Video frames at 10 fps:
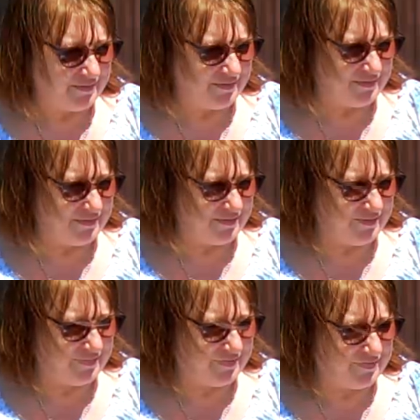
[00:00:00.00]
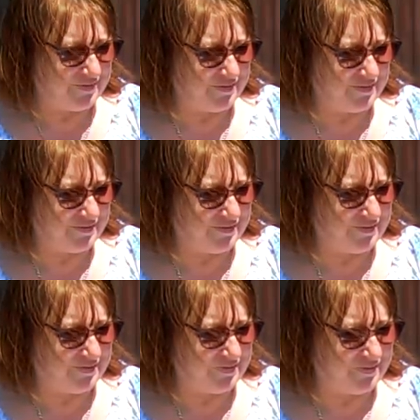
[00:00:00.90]

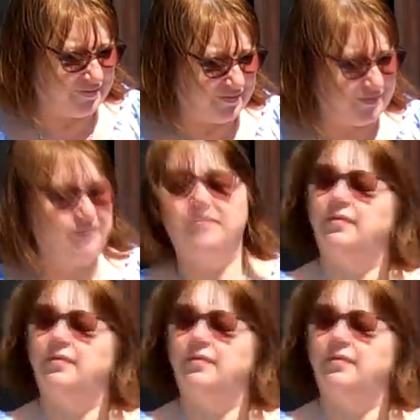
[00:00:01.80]
(not speaking)